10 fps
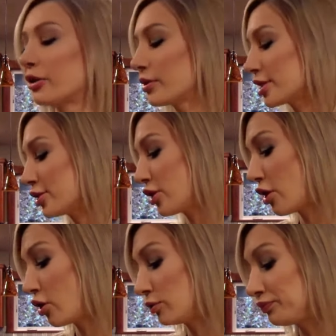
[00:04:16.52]

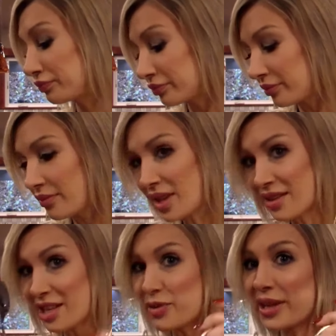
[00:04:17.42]
so
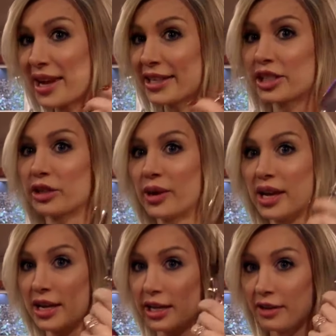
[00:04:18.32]
that's why I like to
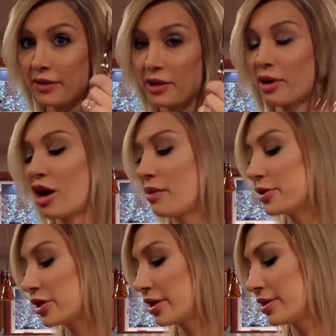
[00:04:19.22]
give them
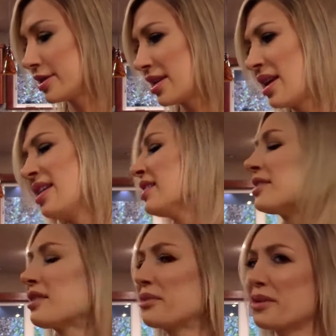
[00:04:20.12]
options.
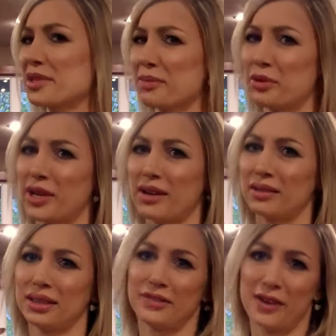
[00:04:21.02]
Sometimes I put
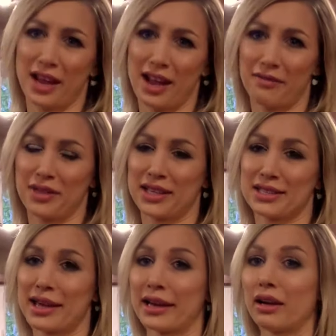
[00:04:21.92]
out, if I have things
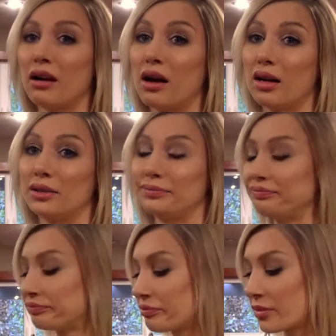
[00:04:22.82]
like, oh,
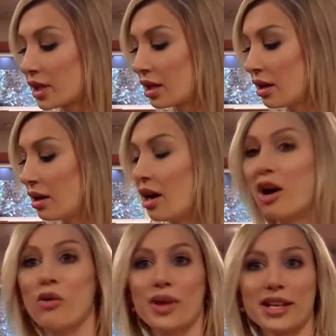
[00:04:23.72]

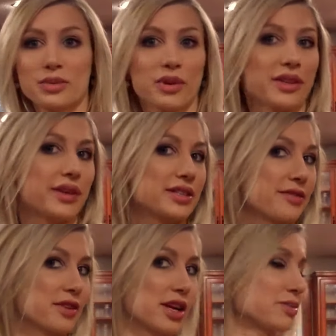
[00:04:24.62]
that's one of the things I
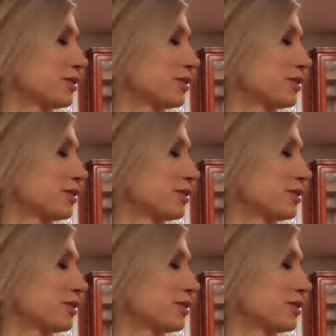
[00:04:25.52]
forgot to